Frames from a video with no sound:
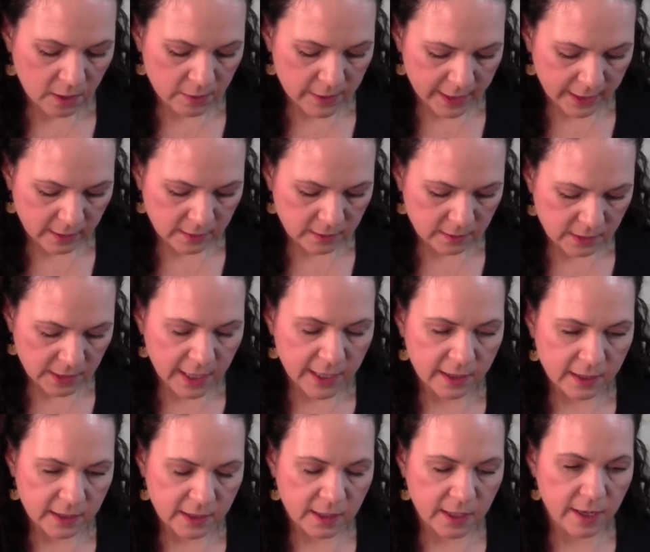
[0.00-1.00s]
all right,
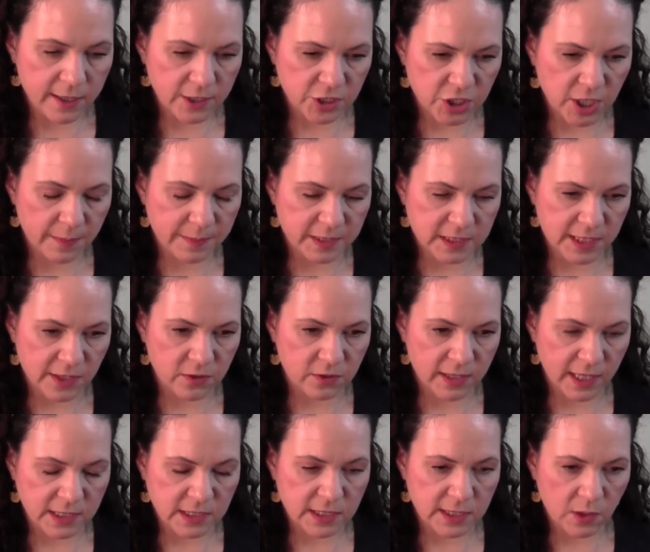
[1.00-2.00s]
yeah, in AGANA Shopping Center,
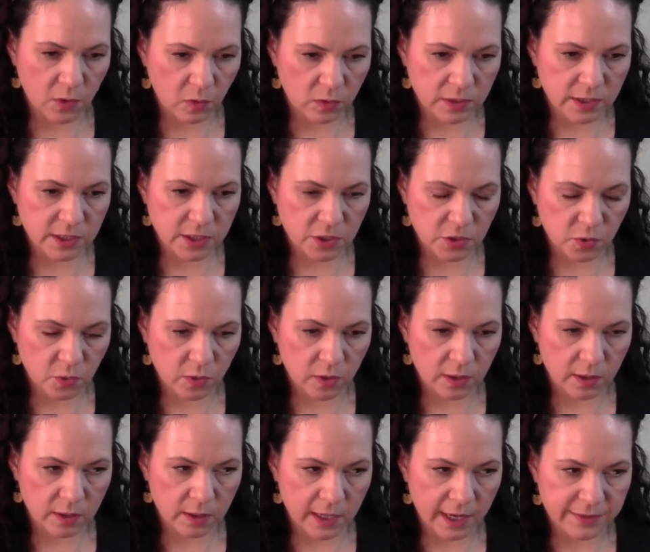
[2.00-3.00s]
that's the only
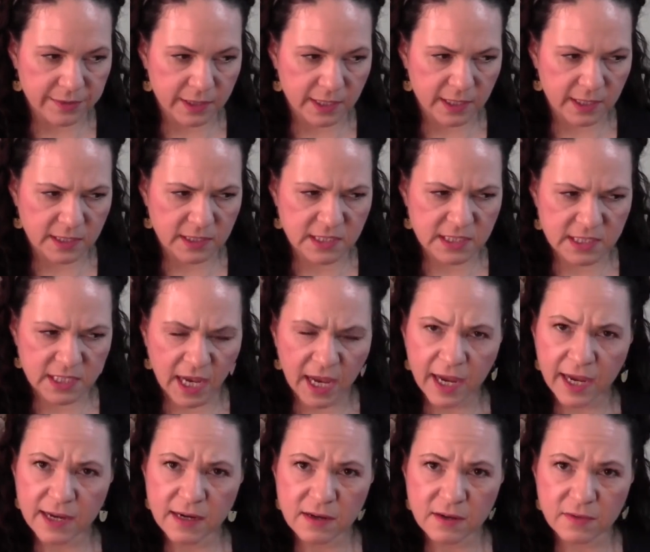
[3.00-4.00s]
store, I think,
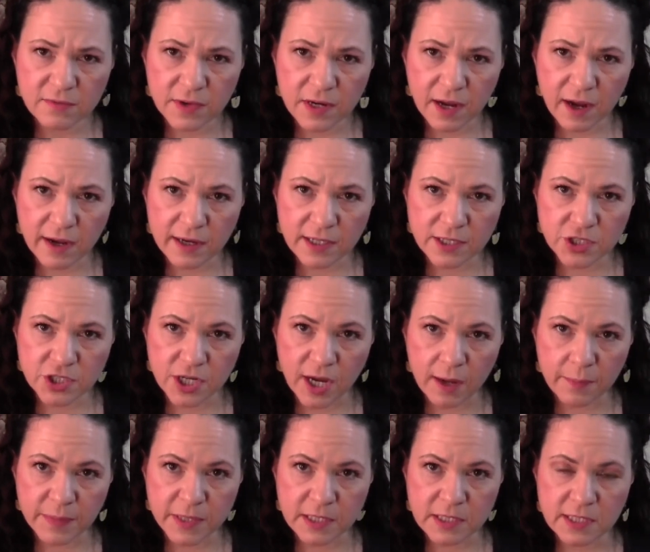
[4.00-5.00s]
inside of AGANA
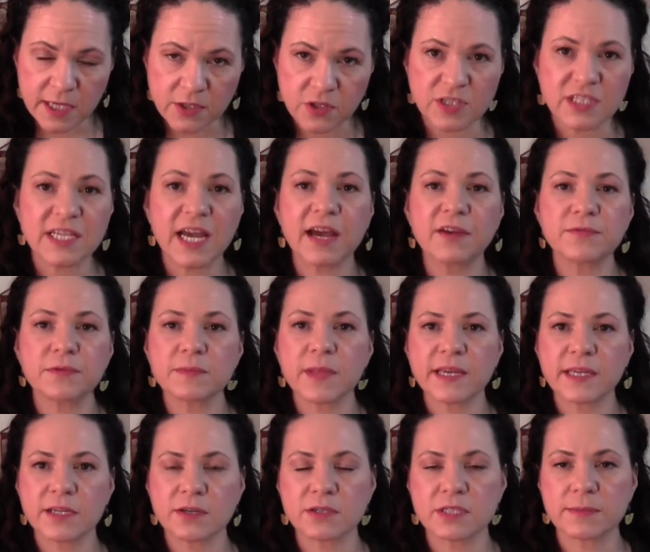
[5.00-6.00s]
Shopping Center, aside from
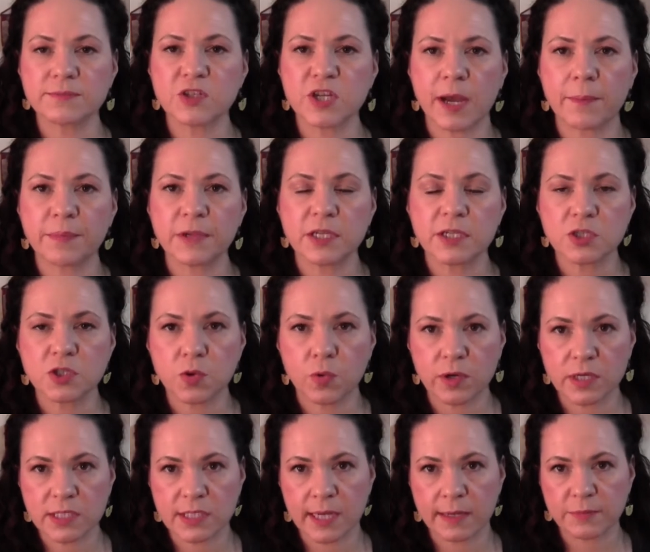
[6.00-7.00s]
like, some Japanese
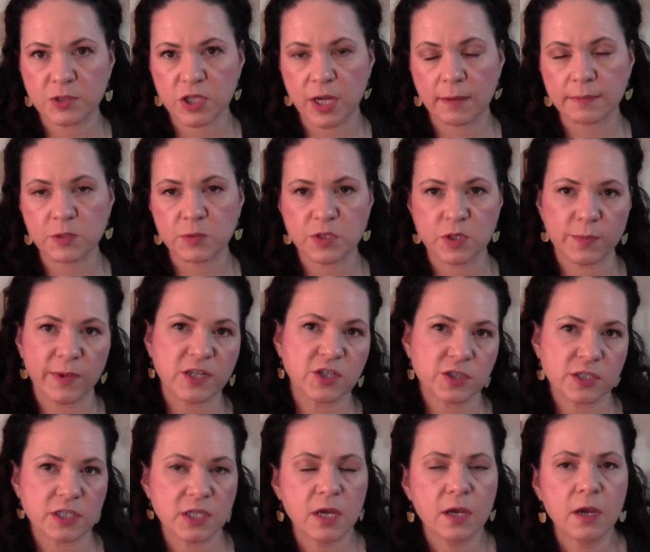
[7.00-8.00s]
tourist type shops, which you might
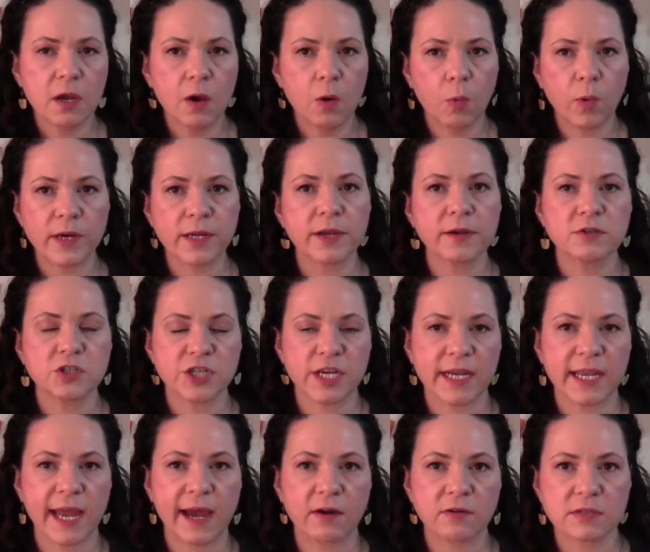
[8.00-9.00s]
just want to go
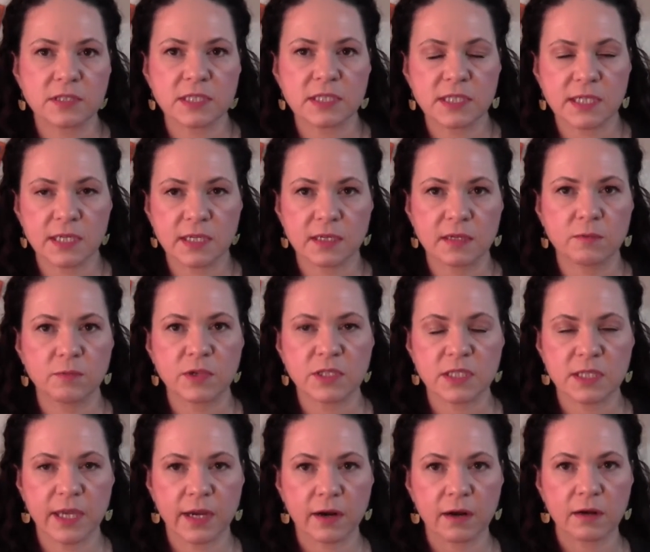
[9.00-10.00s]
check out to see
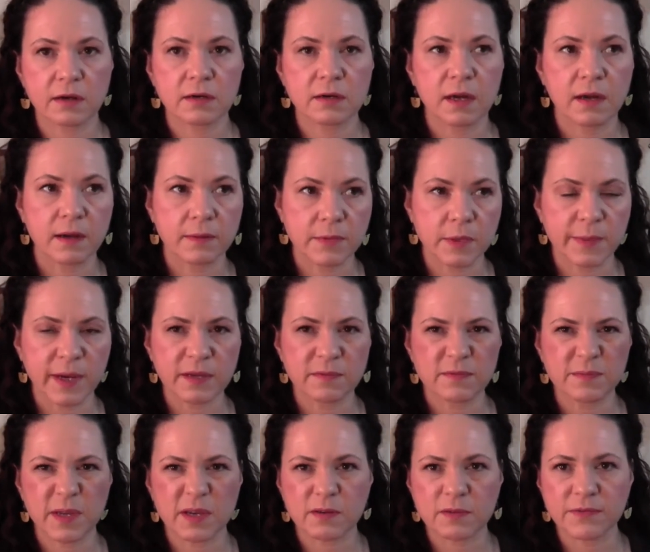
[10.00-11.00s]
what's there. You might
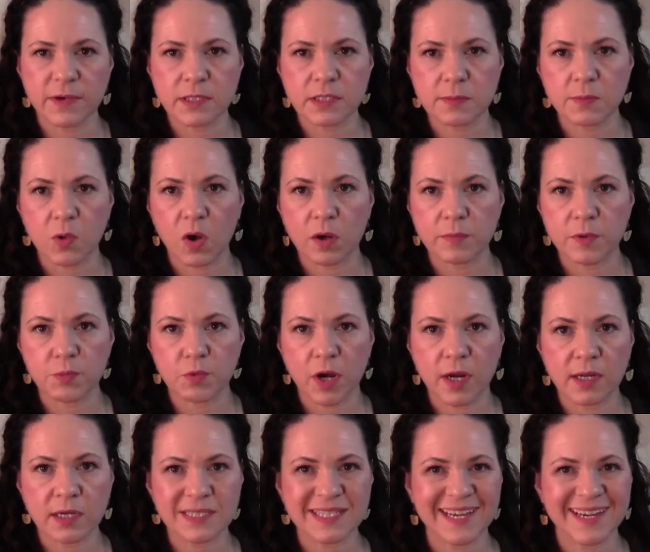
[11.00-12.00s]
be able to find some Aubrey
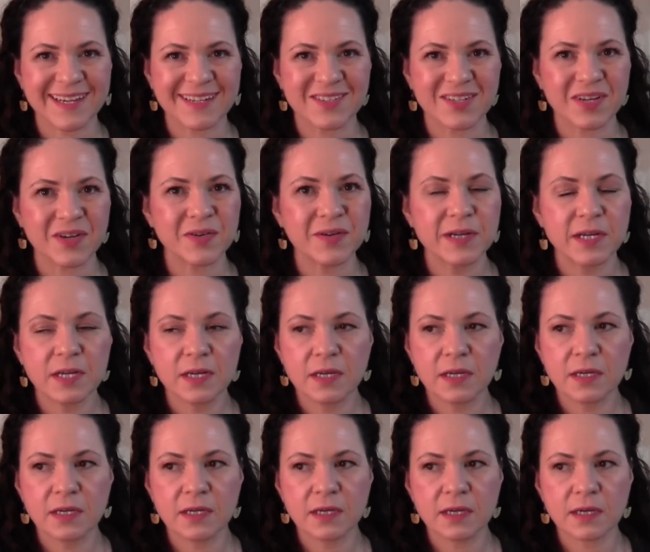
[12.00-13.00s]
products. I don't know.
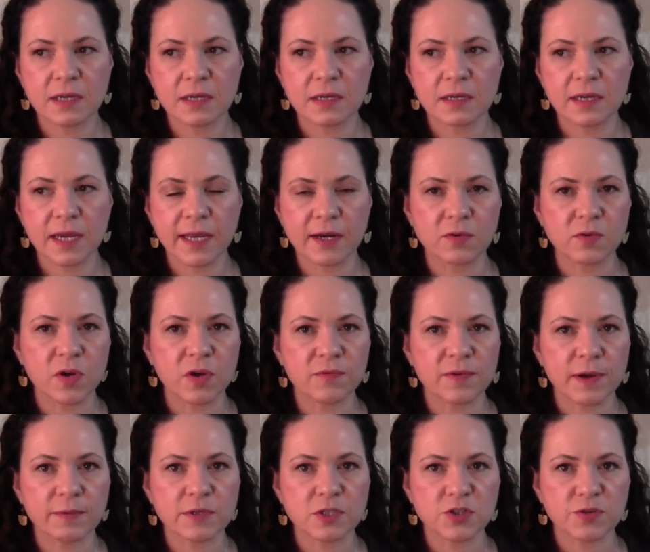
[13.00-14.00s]
I don't know
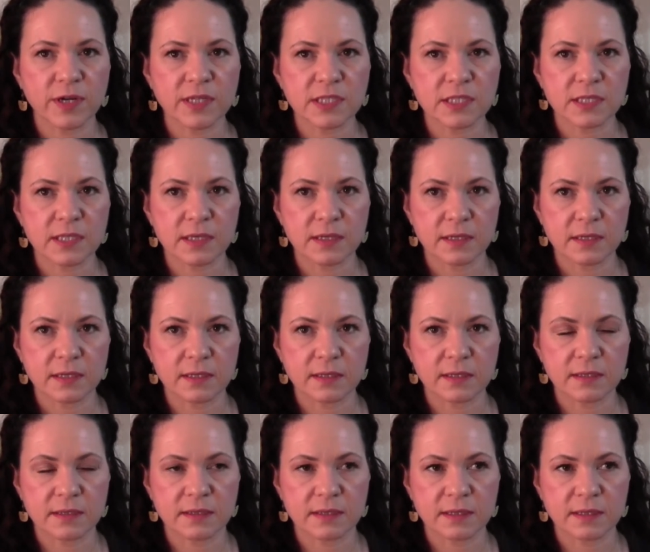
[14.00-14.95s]
if I would trust the